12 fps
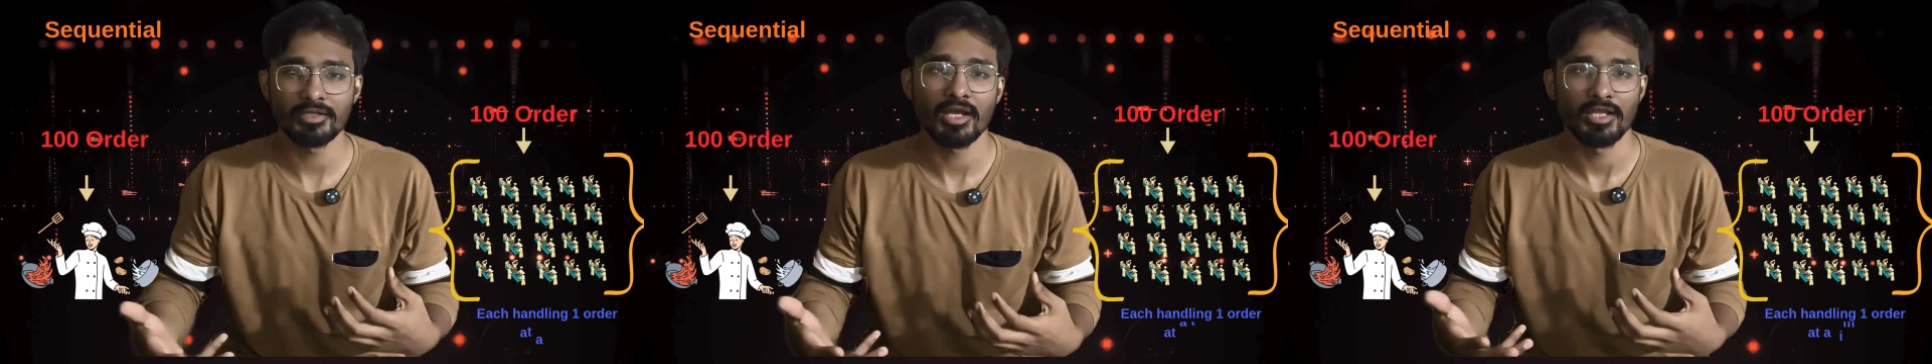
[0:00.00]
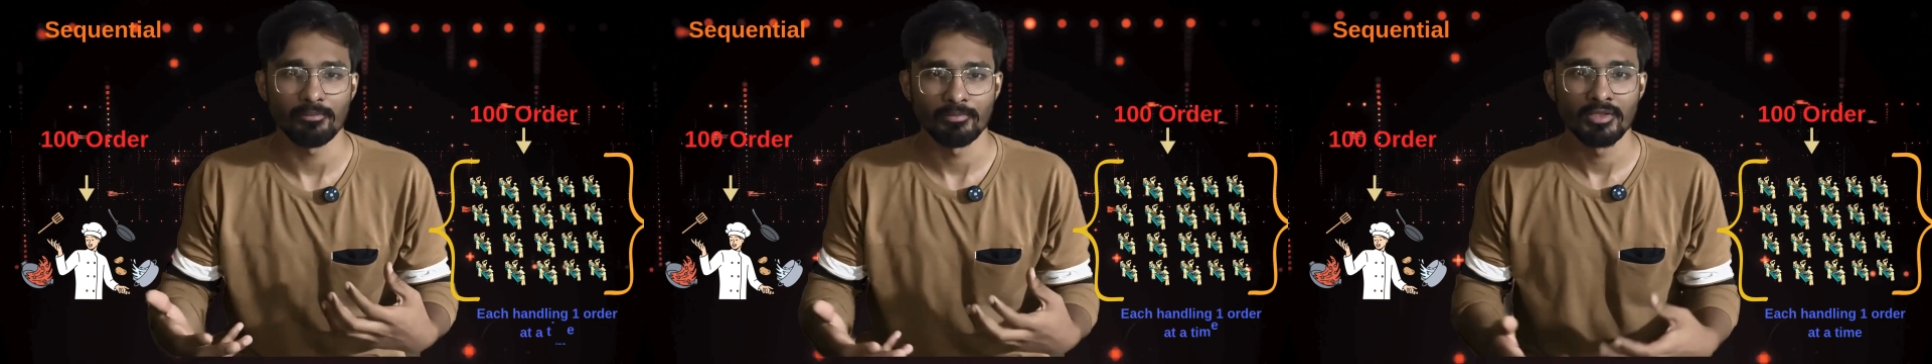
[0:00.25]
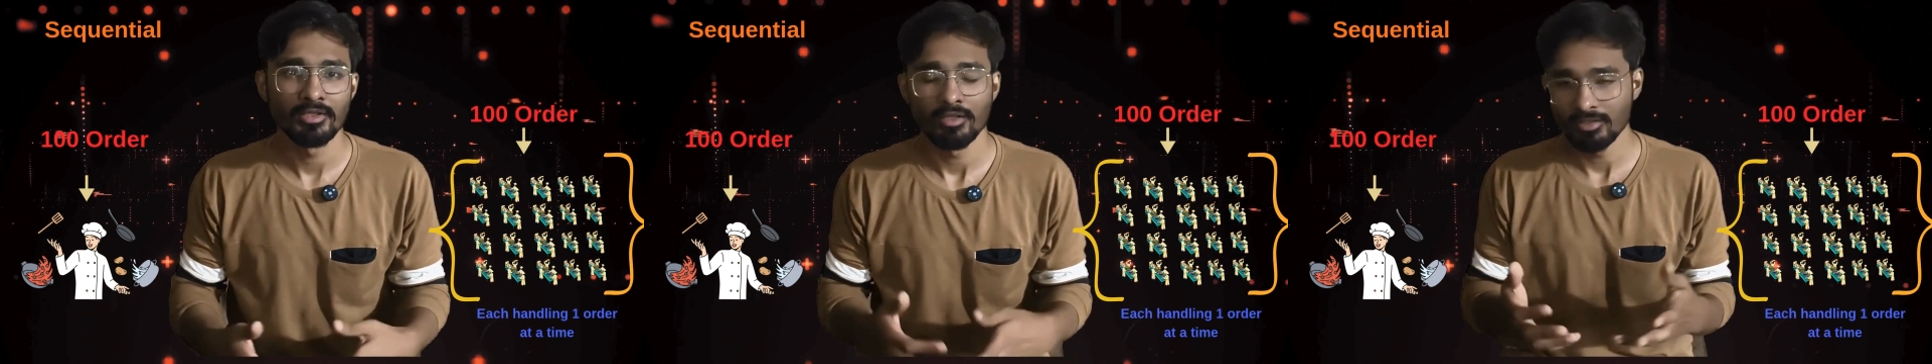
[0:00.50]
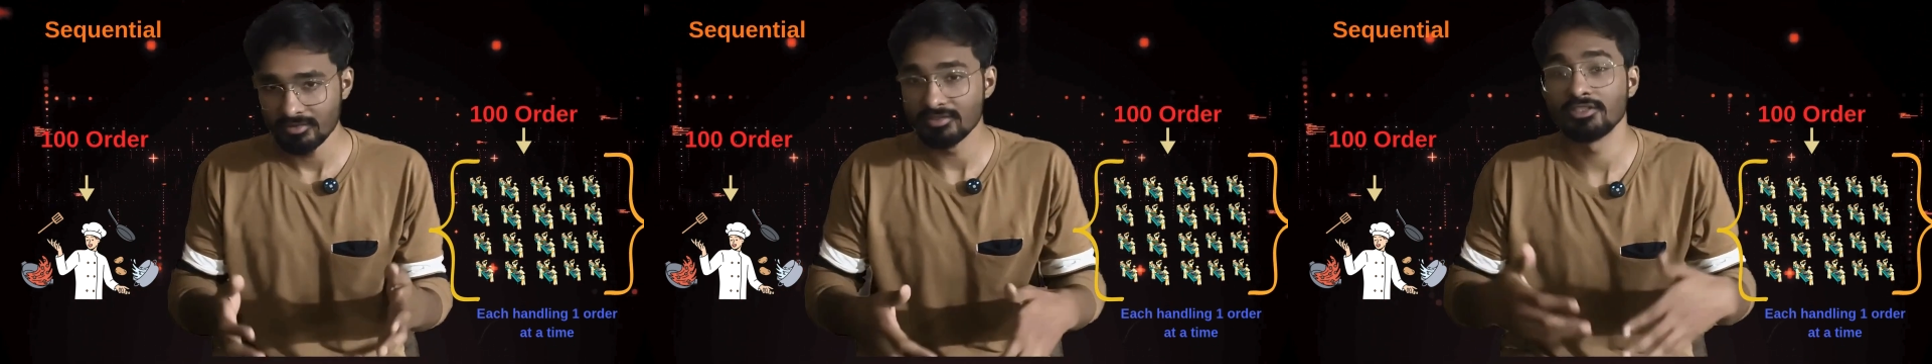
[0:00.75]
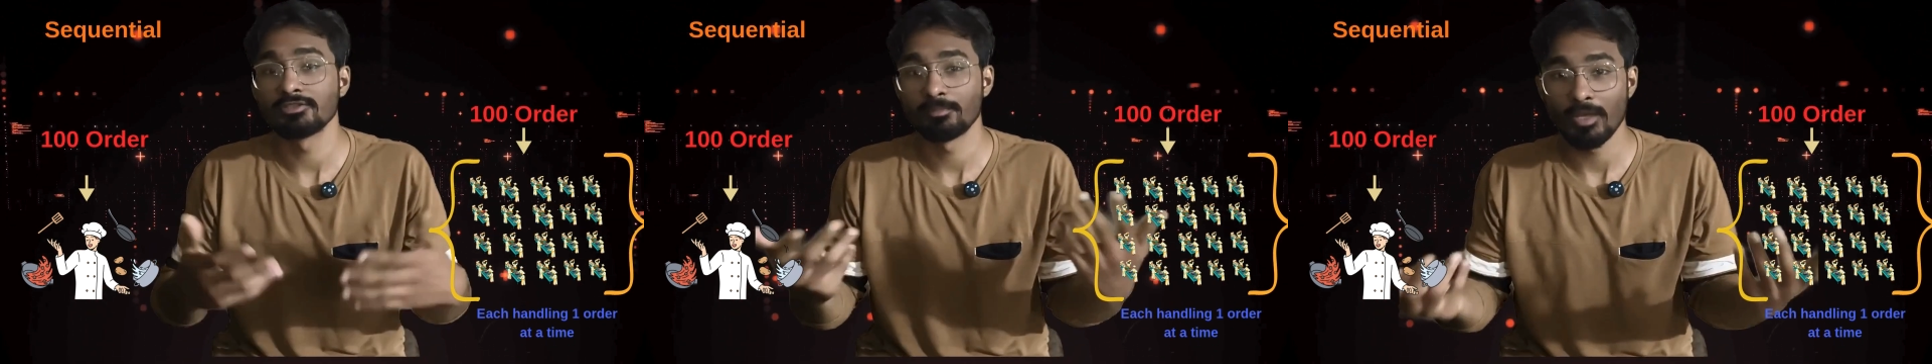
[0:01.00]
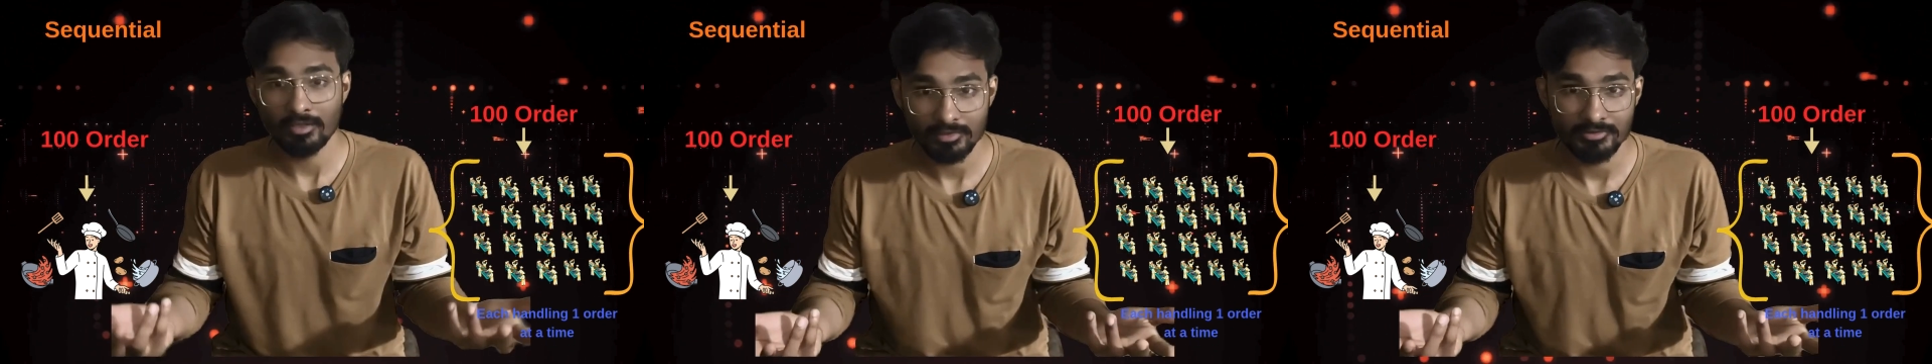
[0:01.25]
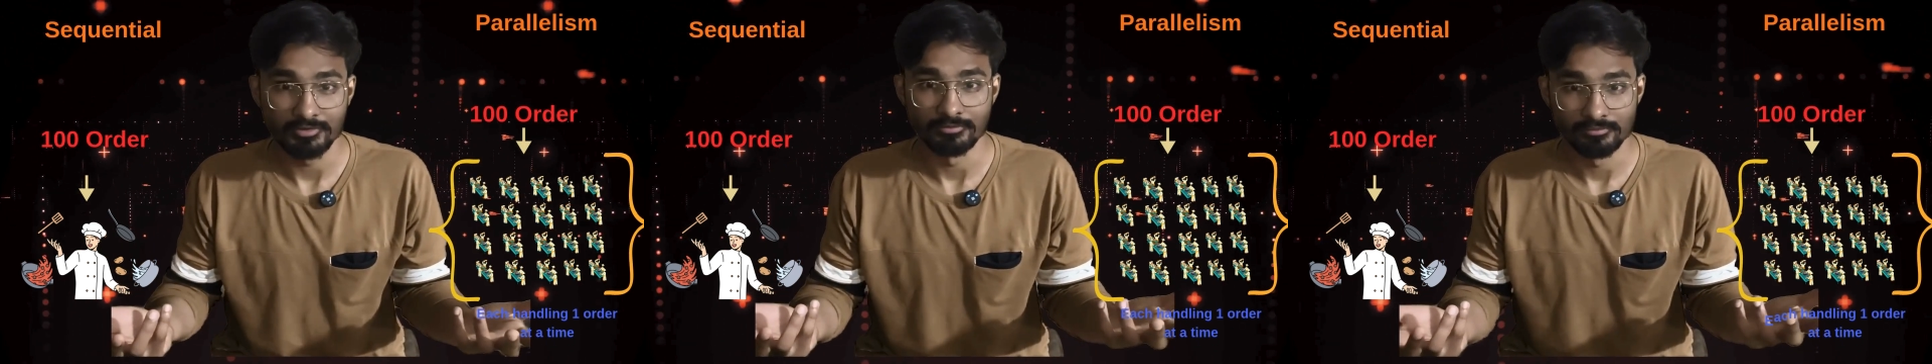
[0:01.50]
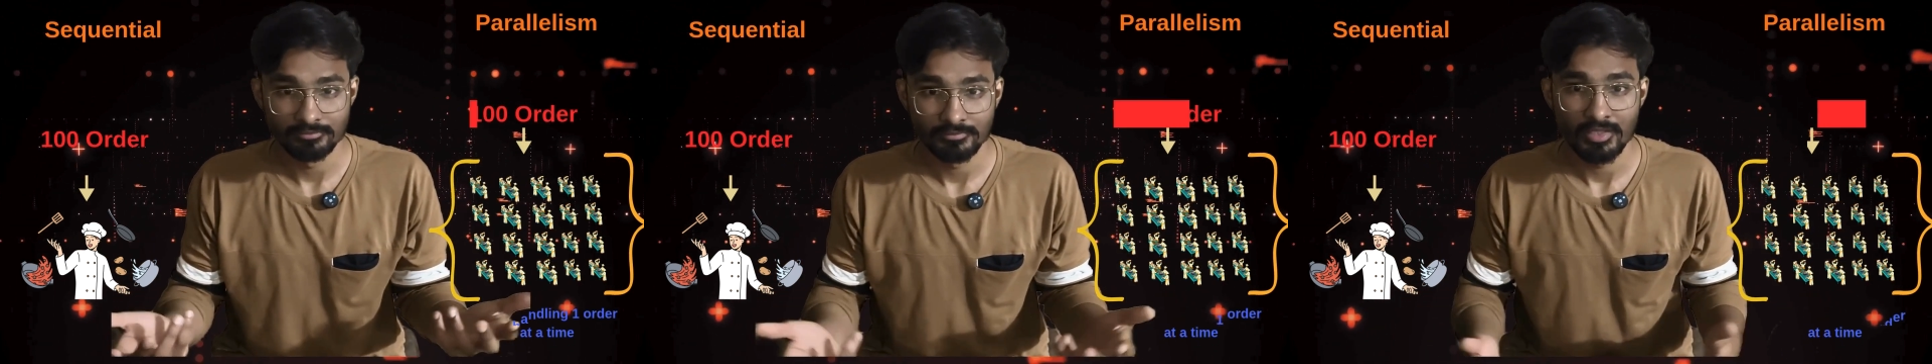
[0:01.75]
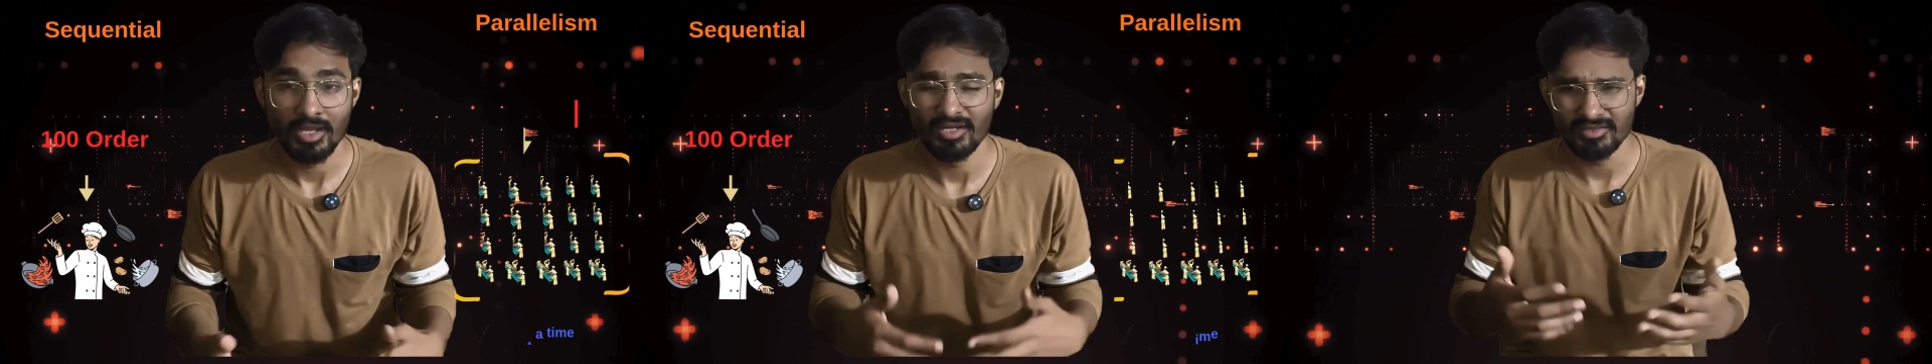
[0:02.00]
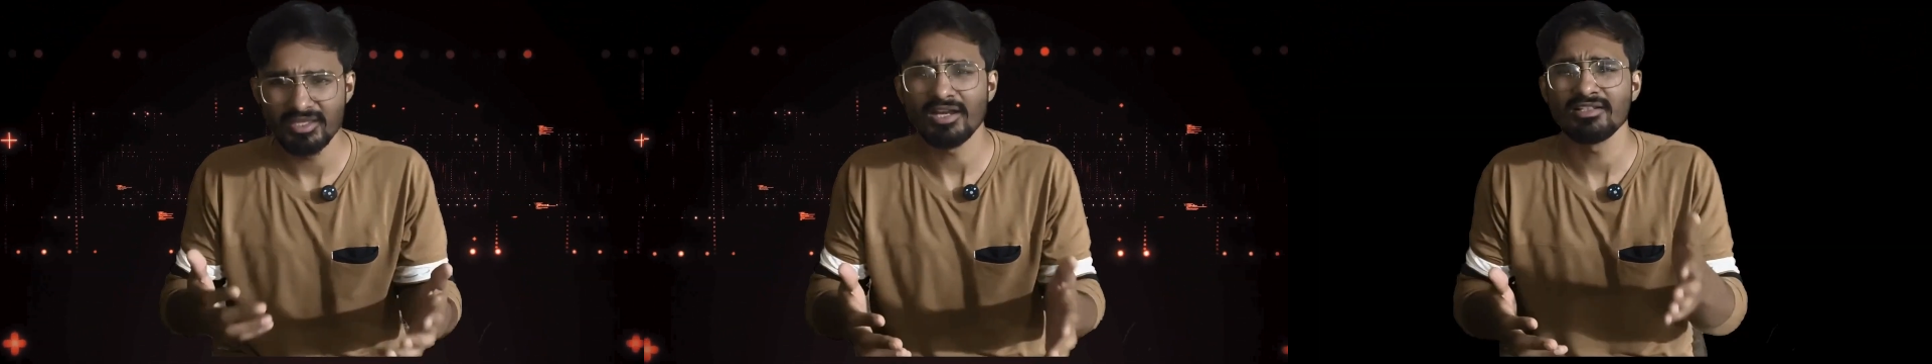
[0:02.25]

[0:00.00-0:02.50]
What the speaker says: time. This is parallelism, and